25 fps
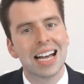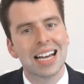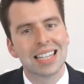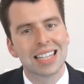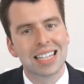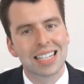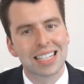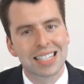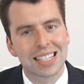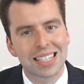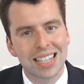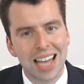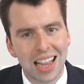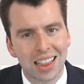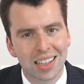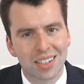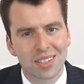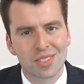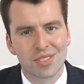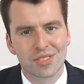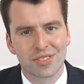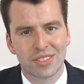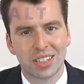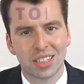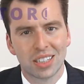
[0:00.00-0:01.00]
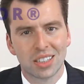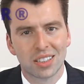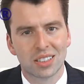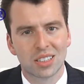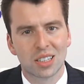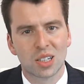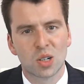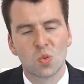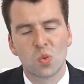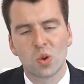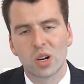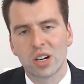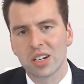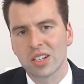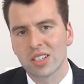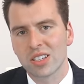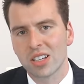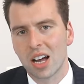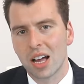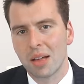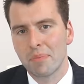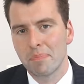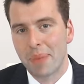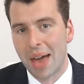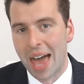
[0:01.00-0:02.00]
The seller's realtor works
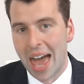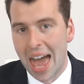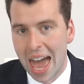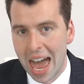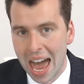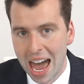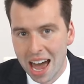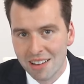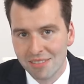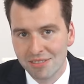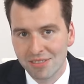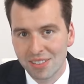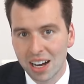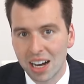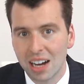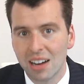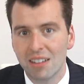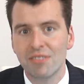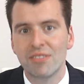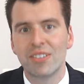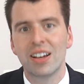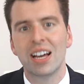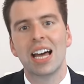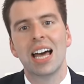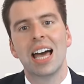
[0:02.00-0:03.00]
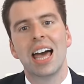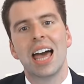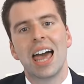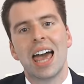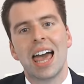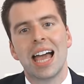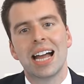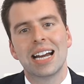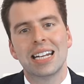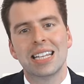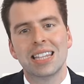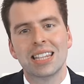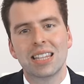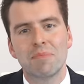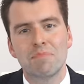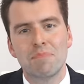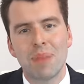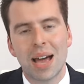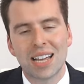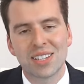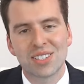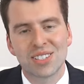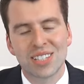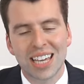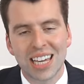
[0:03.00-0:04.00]
on behalf of and in the
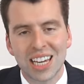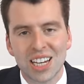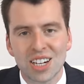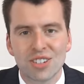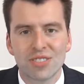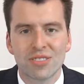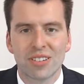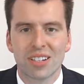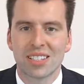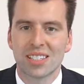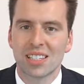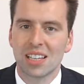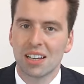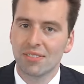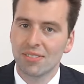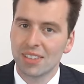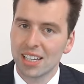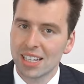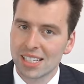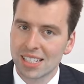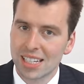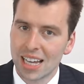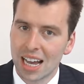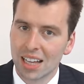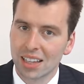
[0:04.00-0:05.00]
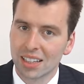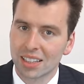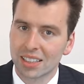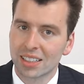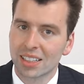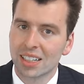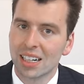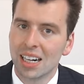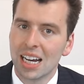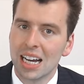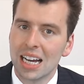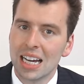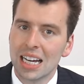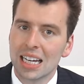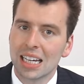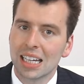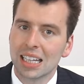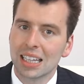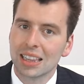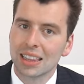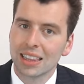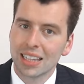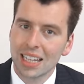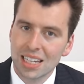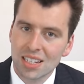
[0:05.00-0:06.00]
best interest of the seller,
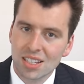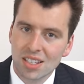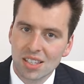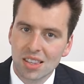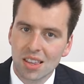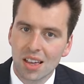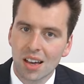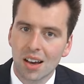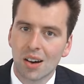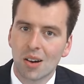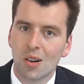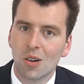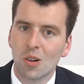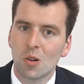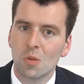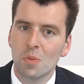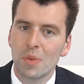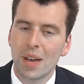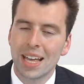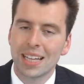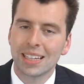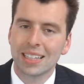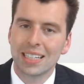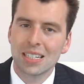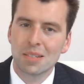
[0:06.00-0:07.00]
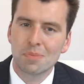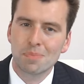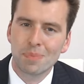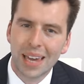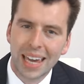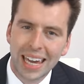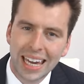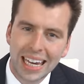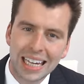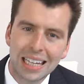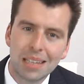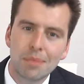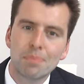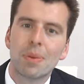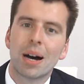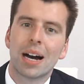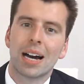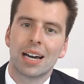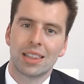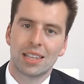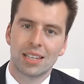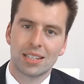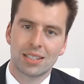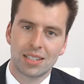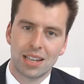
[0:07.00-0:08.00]
lists the home and is paid
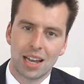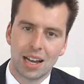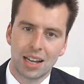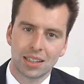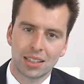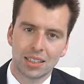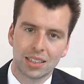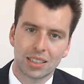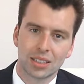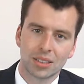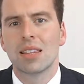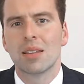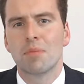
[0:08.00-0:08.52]
by the seller.